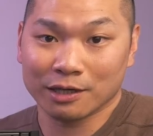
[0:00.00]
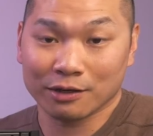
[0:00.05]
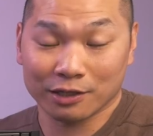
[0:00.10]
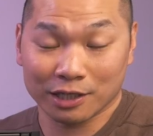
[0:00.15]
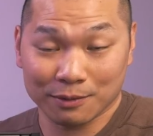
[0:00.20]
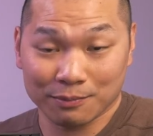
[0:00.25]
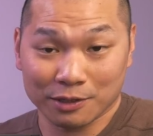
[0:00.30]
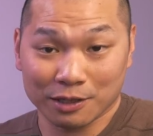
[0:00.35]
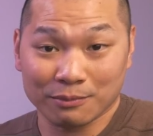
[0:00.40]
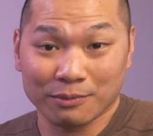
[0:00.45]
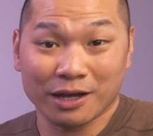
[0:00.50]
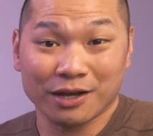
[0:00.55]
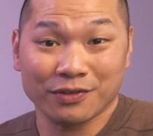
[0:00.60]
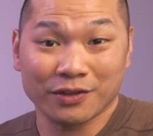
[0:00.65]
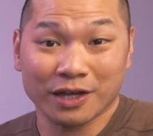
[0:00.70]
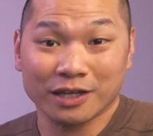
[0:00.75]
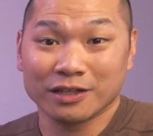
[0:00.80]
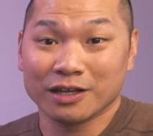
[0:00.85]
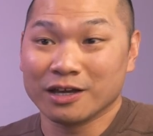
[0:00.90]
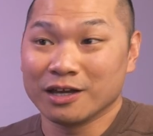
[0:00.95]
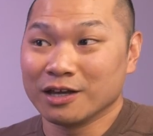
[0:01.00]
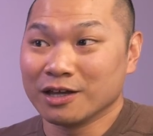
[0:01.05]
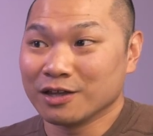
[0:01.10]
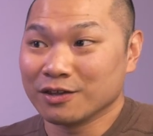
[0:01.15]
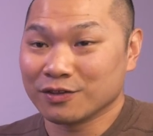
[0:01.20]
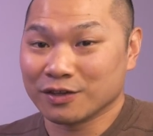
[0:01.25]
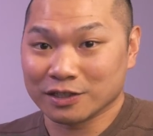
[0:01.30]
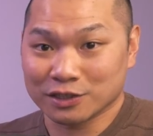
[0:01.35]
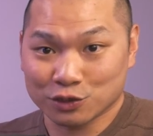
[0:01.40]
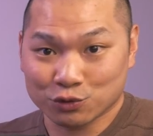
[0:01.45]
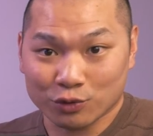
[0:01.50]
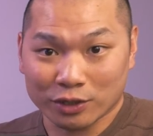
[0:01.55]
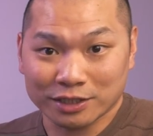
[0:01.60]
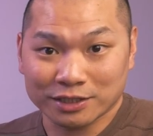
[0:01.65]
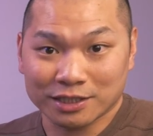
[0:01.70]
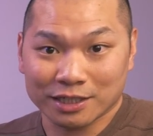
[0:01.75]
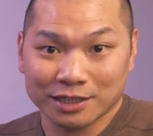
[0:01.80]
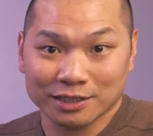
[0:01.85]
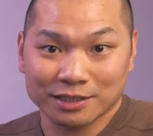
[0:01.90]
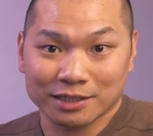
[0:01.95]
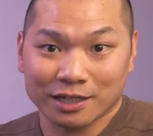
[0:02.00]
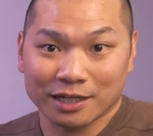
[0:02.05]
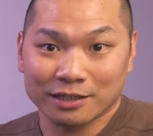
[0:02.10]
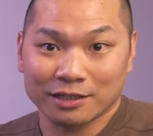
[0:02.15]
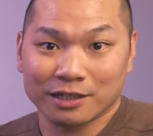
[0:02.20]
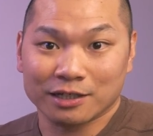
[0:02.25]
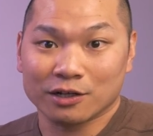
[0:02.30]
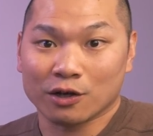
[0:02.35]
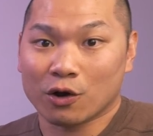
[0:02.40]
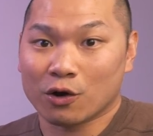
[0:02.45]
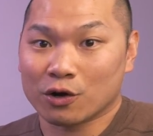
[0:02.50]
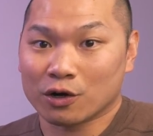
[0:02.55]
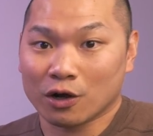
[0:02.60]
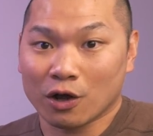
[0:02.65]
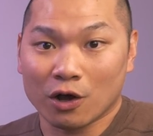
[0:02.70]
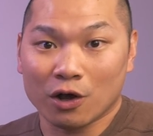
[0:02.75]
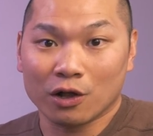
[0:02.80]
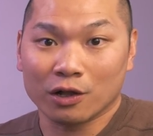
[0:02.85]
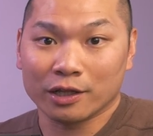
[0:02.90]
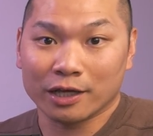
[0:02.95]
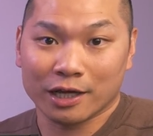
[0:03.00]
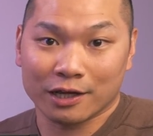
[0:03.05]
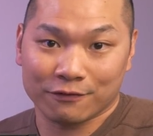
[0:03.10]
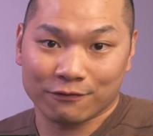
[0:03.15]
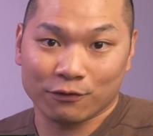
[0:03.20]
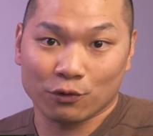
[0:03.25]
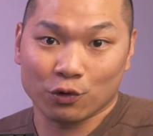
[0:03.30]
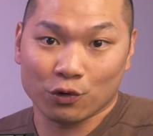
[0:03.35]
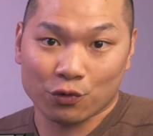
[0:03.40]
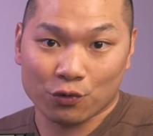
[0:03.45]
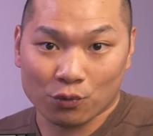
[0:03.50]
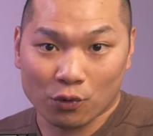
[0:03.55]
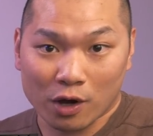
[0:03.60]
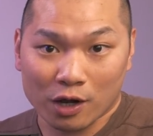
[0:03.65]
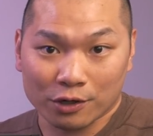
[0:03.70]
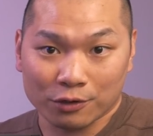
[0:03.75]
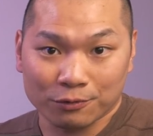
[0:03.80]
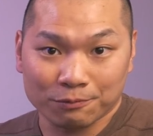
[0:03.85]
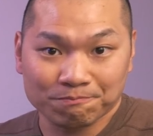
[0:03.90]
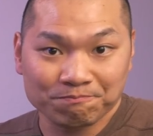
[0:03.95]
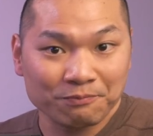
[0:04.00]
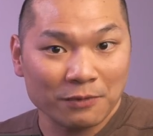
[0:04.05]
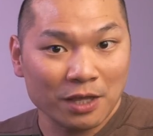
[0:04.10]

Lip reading: Now, keeping in mind that the stress tests that I did are all at full throttle.